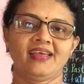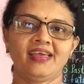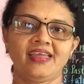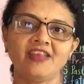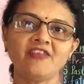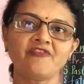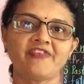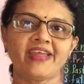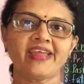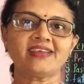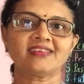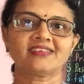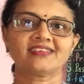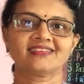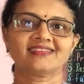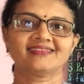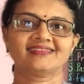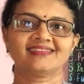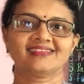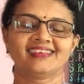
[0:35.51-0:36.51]
In
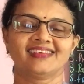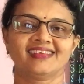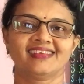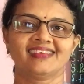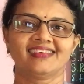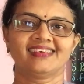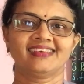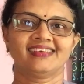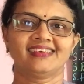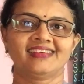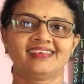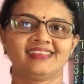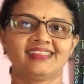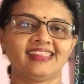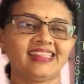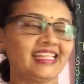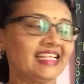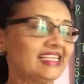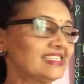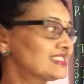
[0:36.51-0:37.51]
fact,
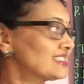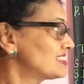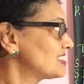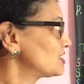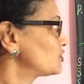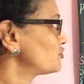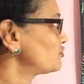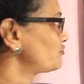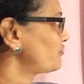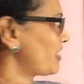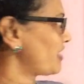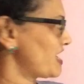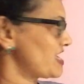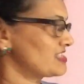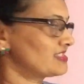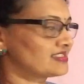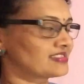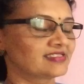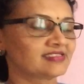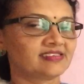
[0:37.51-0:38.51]
these are the two
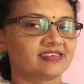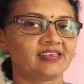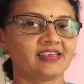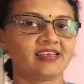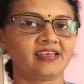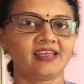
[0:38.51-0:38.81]
ways